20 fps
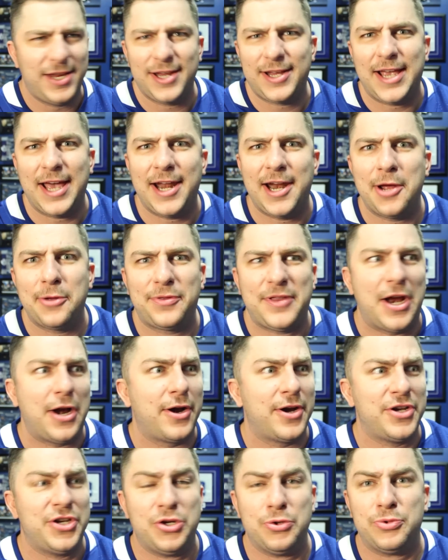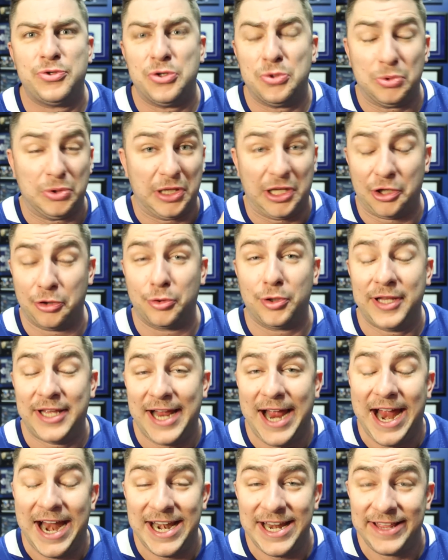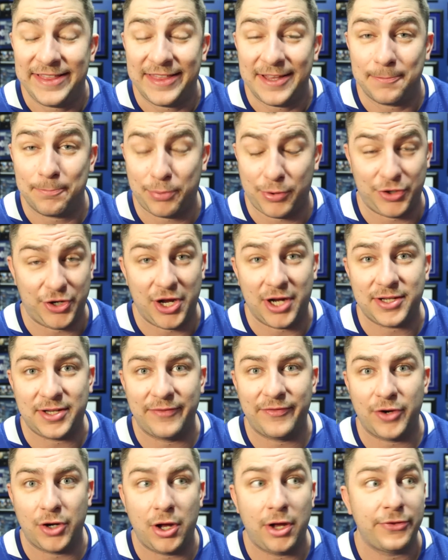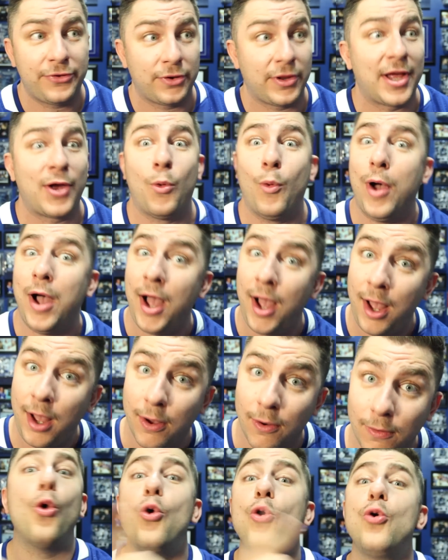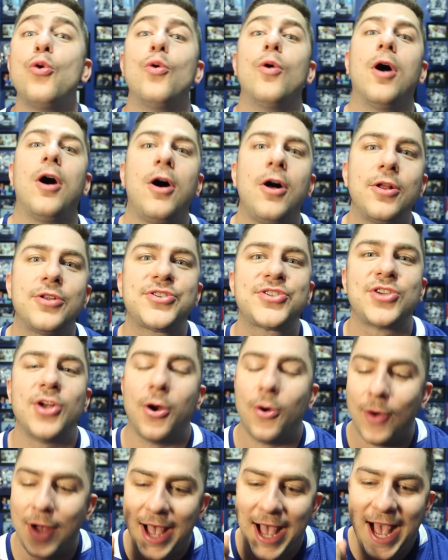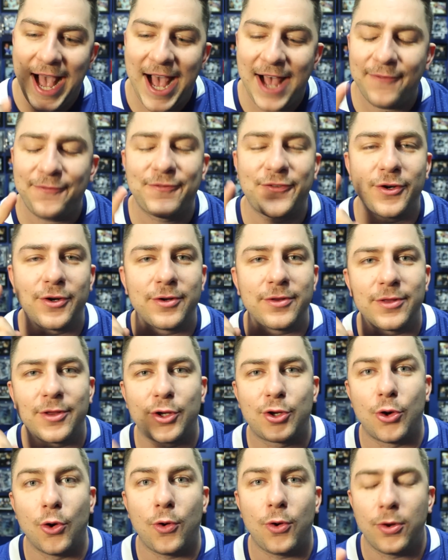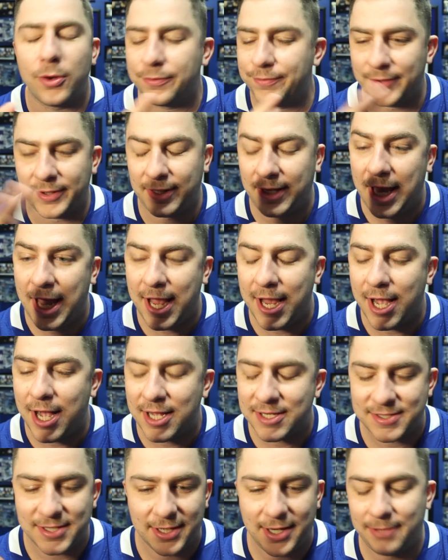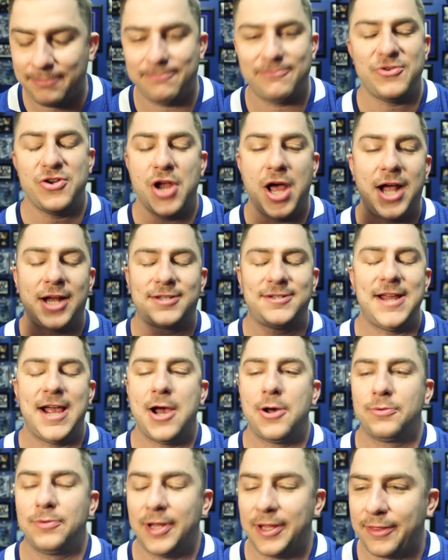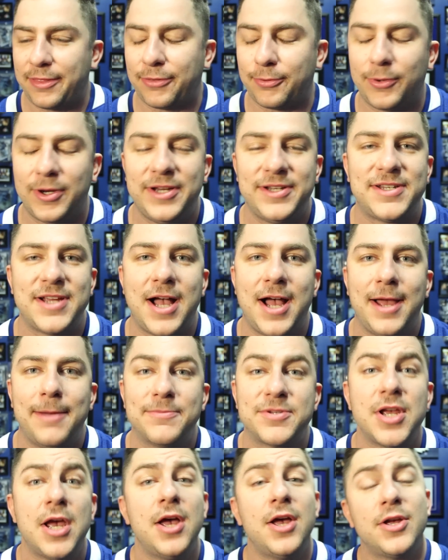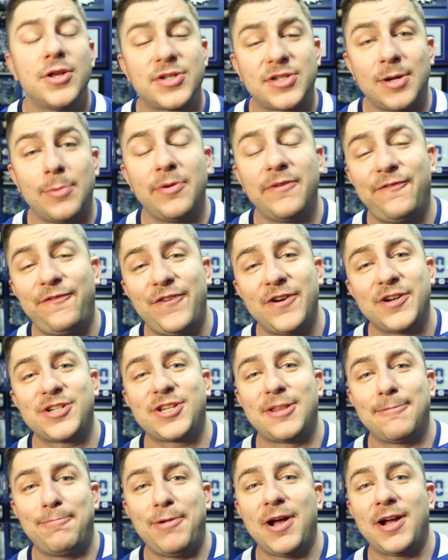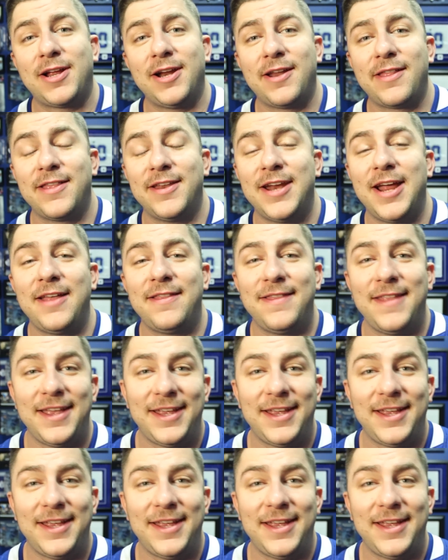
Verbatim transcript: you get out there and you do literally anything productive at all they're like wow ooh also after the gold the chaos i got knocked down like three times someone fished the puck out of the net.